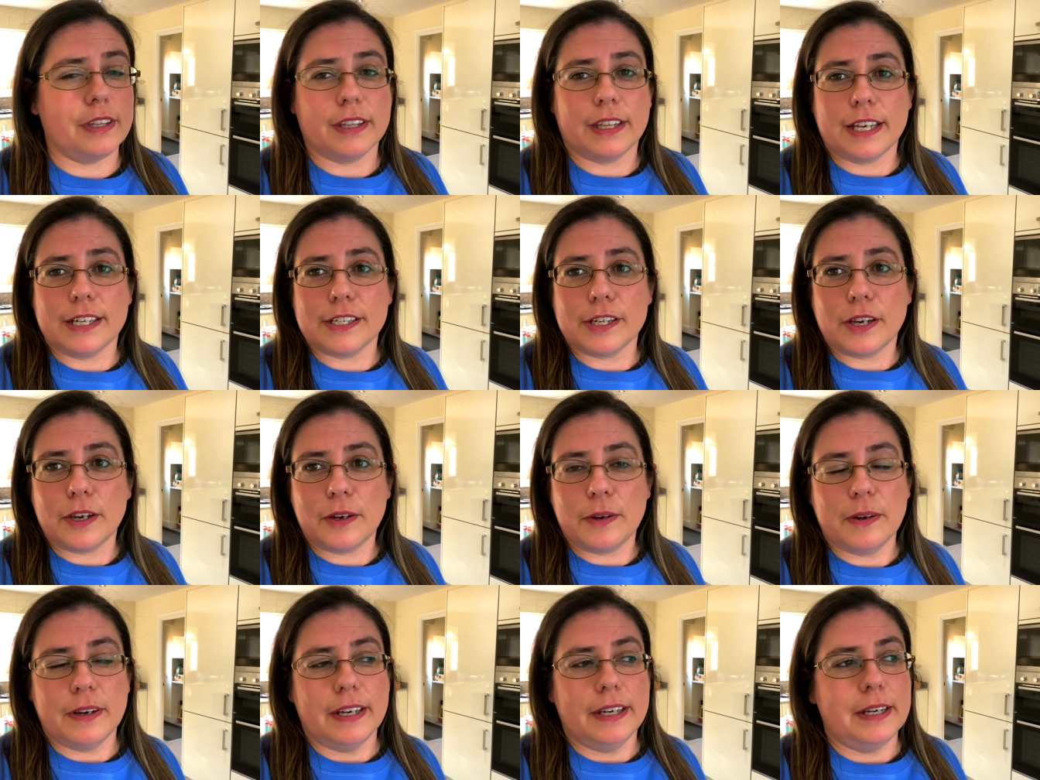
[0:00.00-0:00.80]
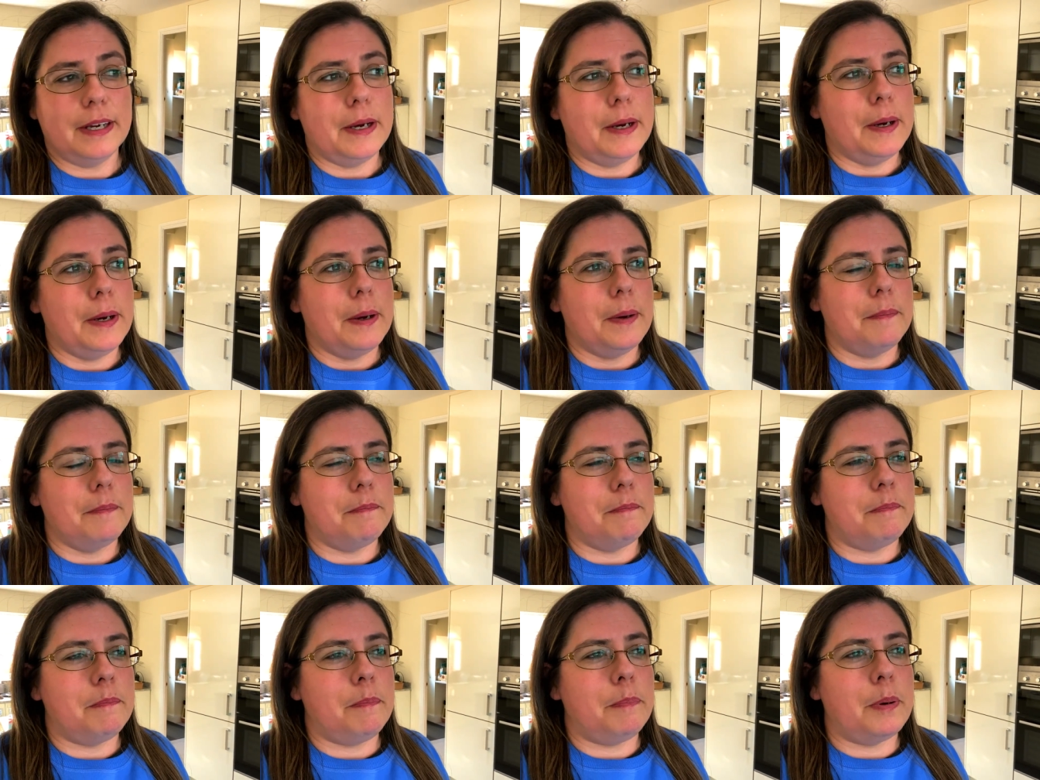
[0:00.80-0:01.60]
that they do,
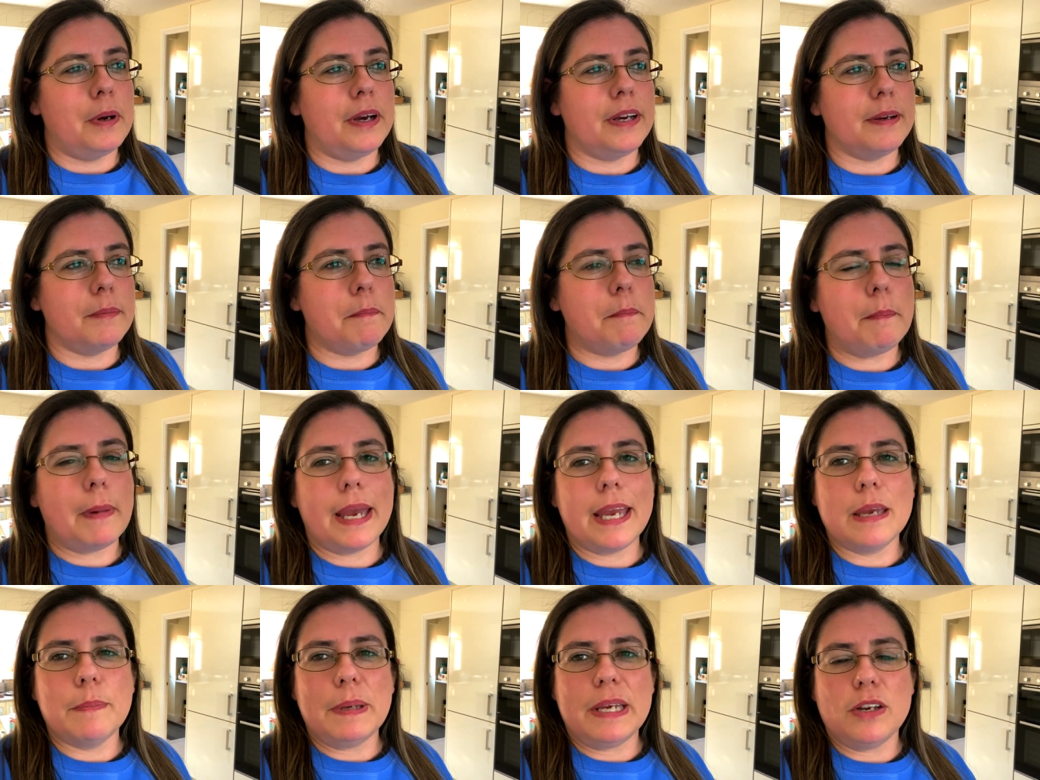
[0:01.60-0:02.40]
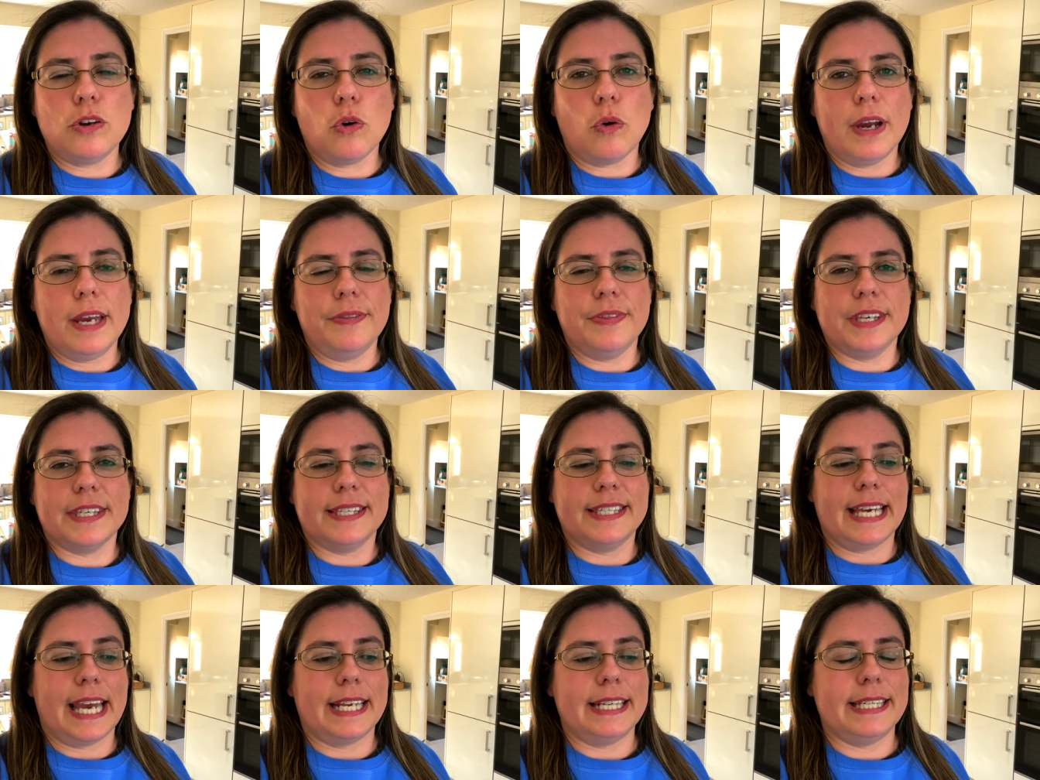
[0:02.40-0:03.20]
but maybe not in the
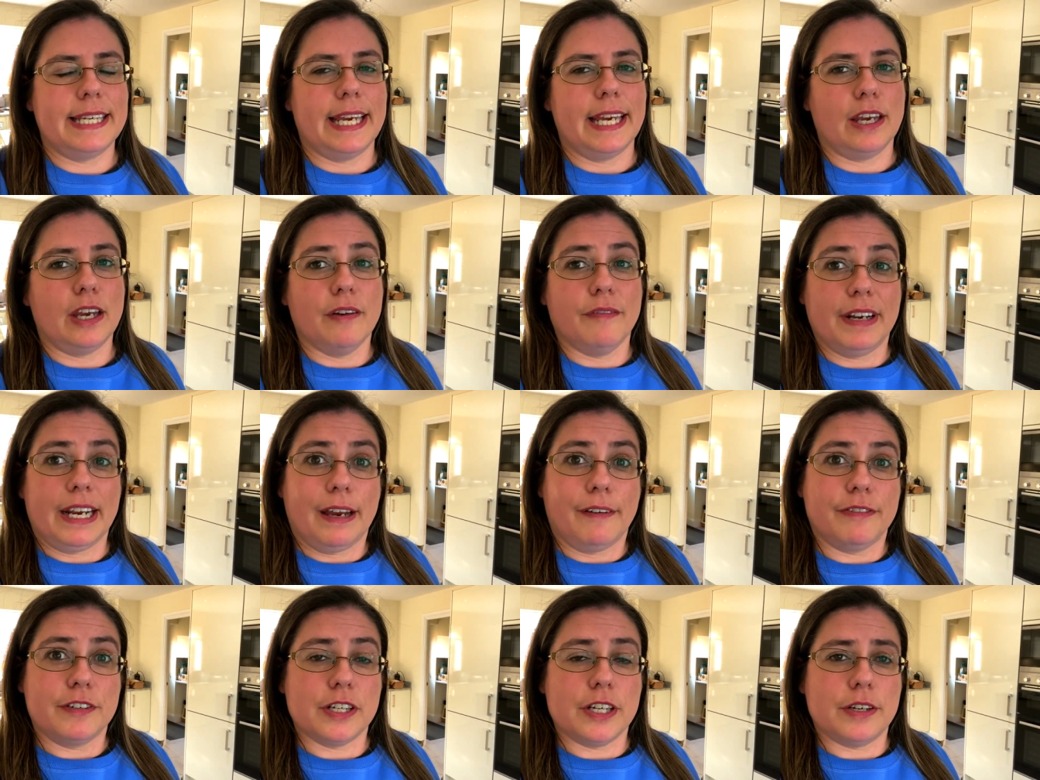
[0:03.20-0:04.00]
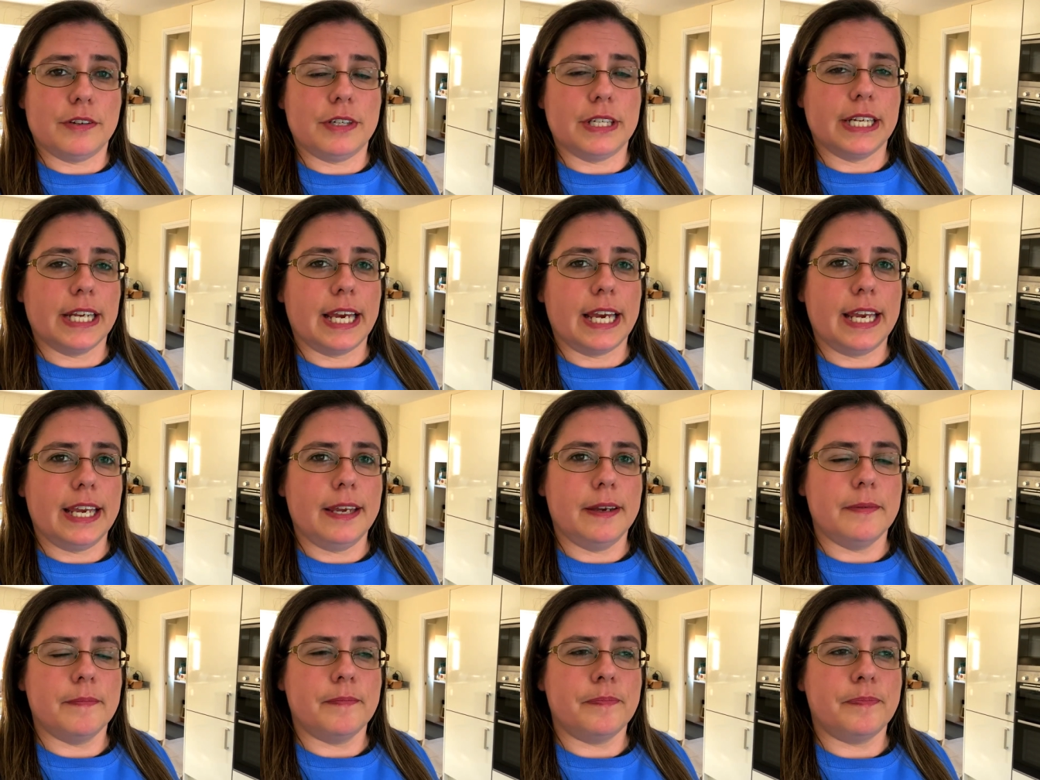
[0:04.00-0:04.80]
setting of an afternoon tea.